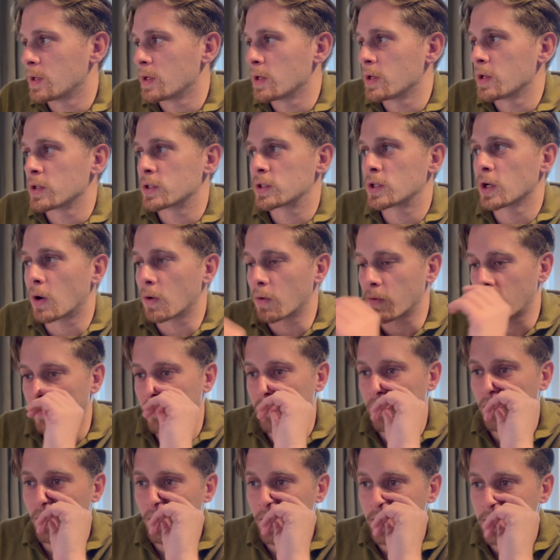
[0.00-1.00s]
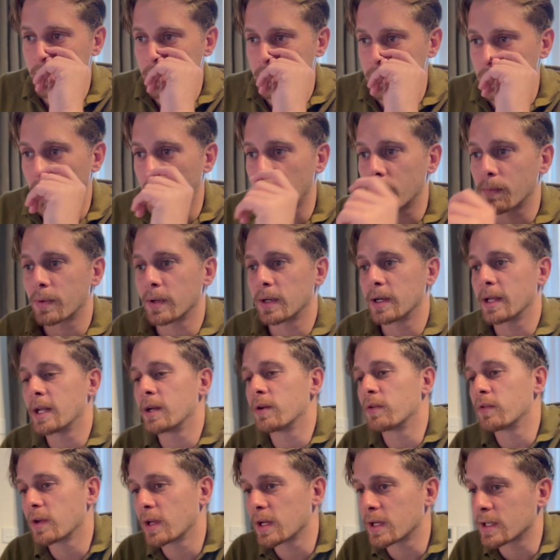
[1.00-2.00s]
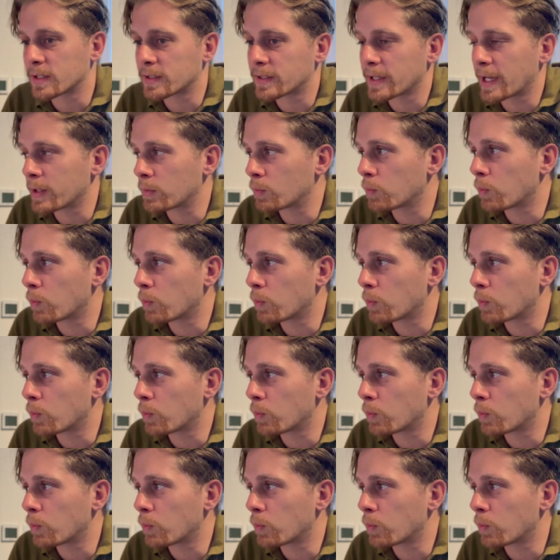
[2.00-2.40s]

So for an example, in real estate,